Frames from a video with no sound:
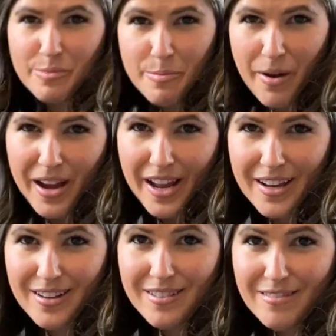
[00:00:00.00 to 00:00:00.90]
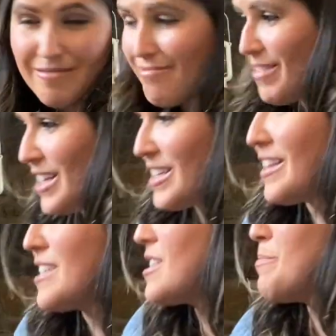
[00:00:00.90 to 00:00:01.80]
be buying things like
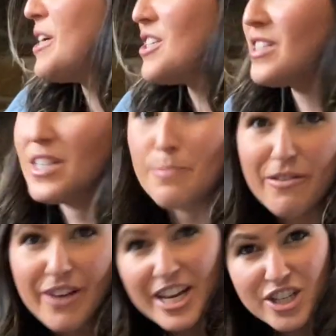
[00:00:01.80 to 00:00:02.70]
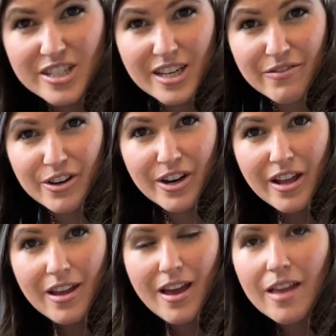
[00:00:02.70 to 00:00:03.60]
this, especially since my veg isn't even
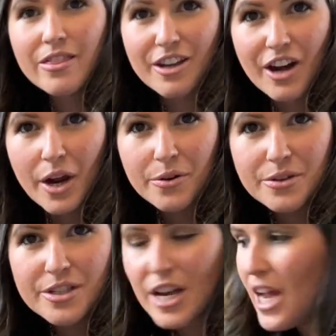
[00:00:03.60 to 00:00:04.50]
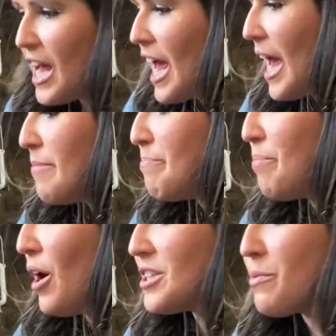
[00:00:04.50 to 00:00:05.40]
in the ground. Um,
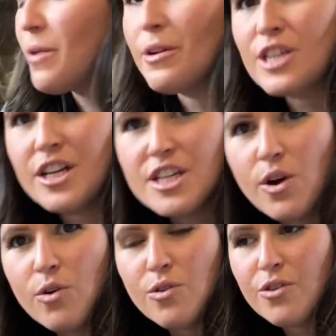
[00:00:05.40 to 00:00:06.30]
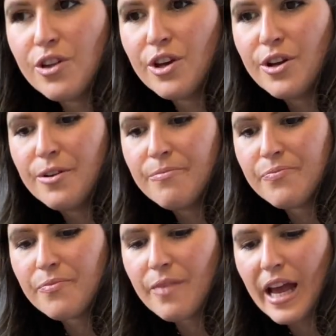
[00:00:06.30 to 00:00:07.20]
but when I was cutting all the
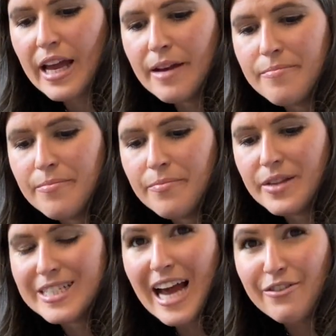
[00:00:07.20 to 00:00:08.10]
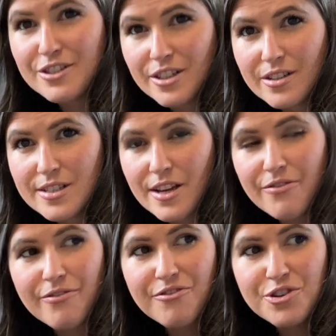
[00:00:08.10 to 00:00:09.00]
um, the daffodils, if
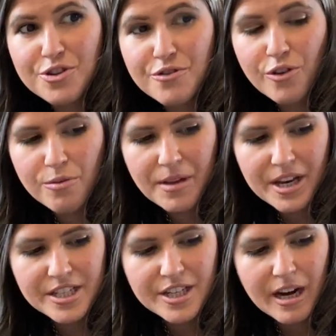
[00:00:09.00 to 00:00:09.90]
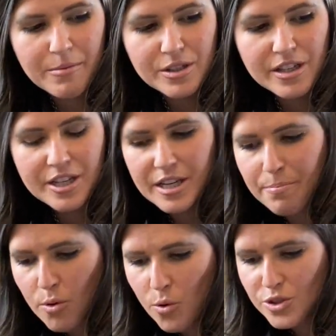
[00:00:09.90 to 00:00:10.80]
you do follow me on Instagram, you'll see I did a
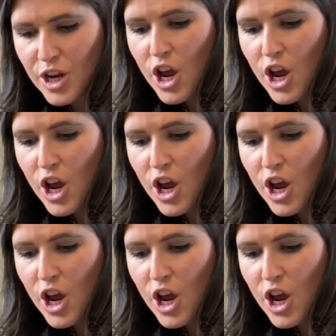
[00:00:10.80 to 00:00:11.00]
post